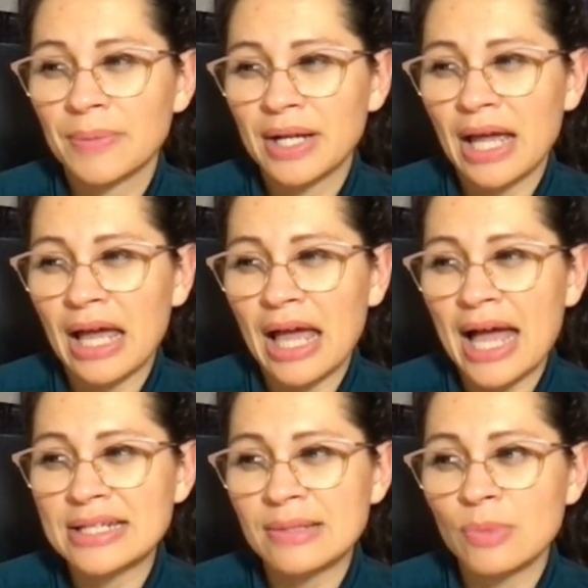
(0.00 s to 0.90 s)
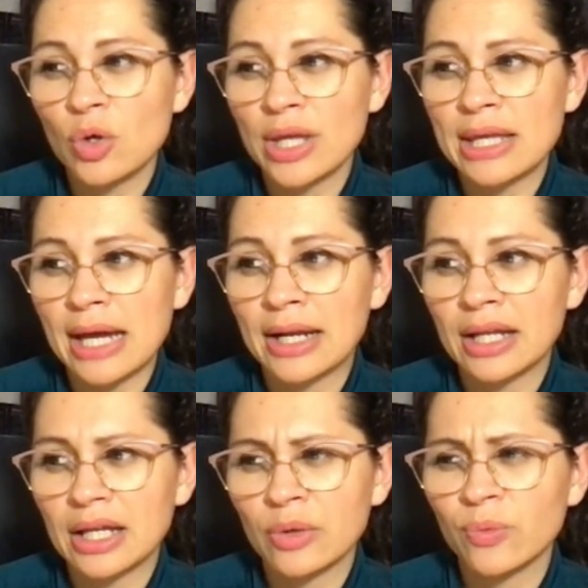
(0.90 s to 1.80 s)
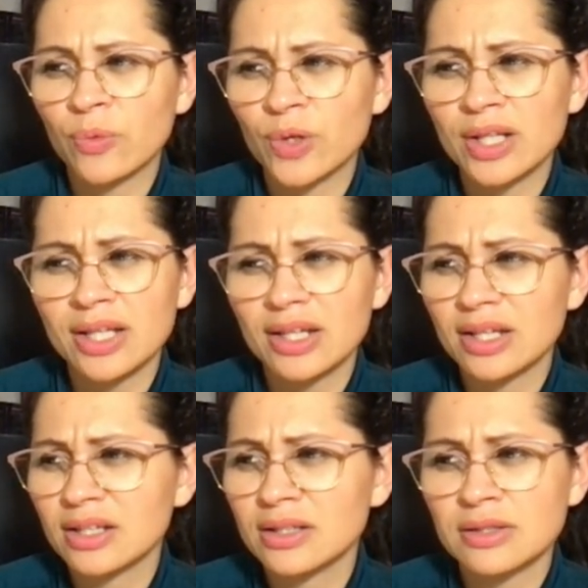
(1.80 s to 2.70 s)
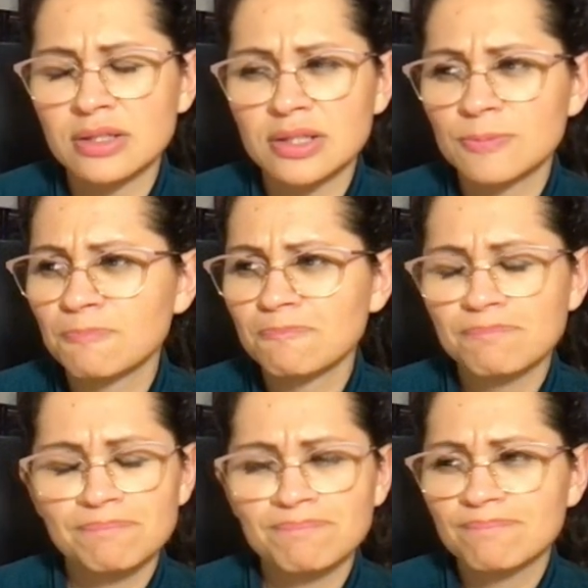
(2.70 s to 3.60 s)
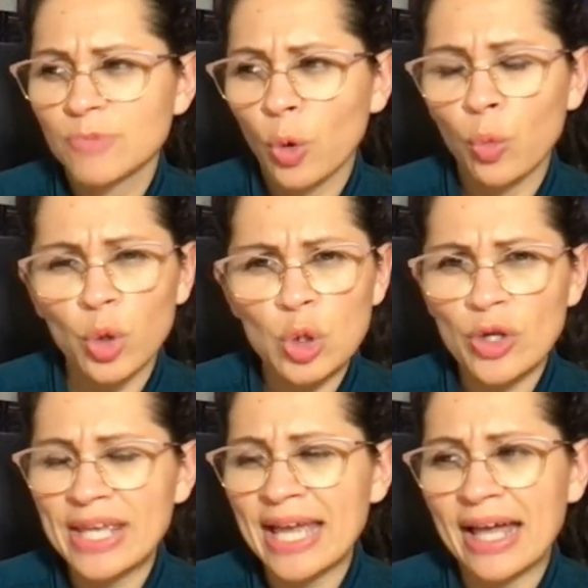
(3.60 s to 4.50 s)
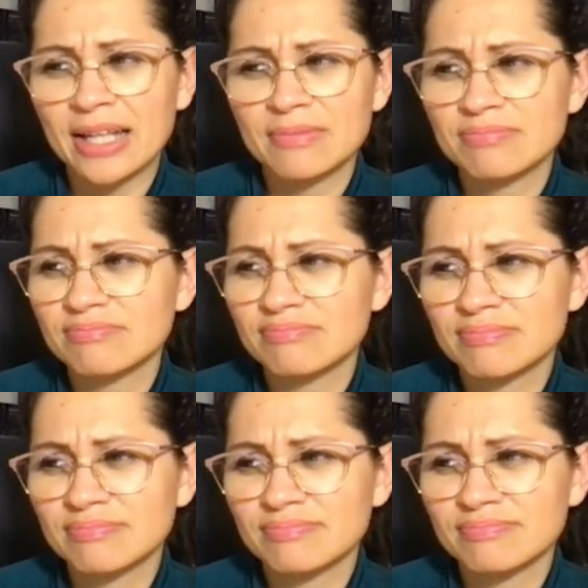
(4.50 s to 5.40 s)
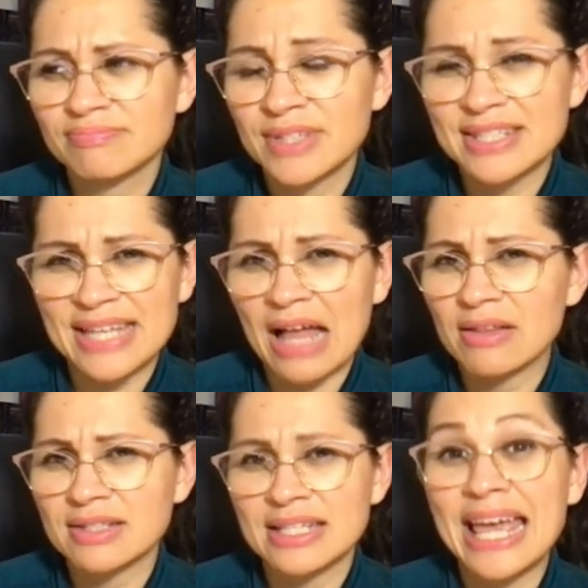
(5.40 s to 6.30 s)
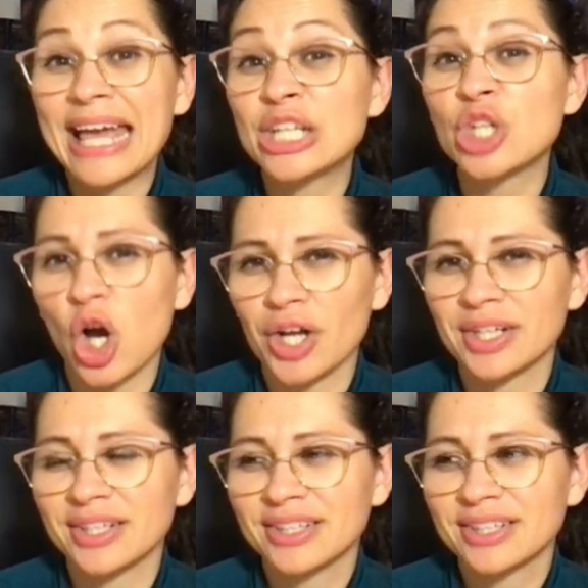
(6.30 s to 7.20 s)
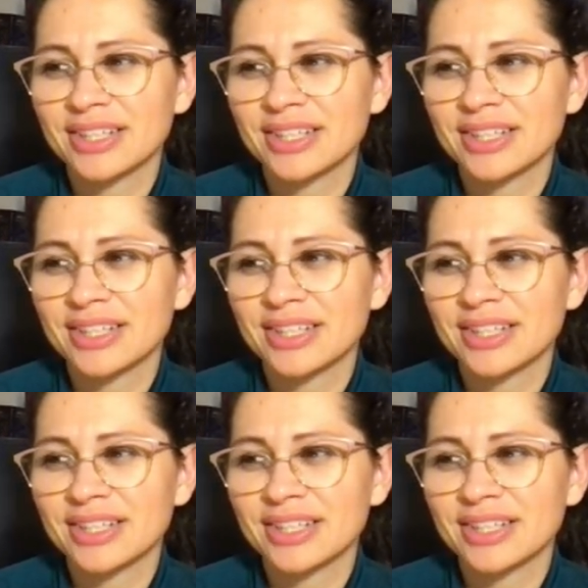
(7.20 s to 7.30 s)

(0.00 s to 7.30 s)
But as I'm looking at it, it really is, we're looking at this galaxy edge on,